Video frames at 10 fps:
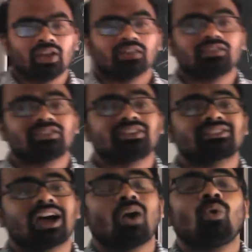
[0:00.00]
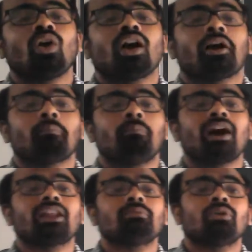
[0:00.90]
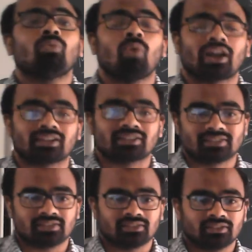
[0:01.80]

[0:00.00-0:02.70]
This is how bulb works.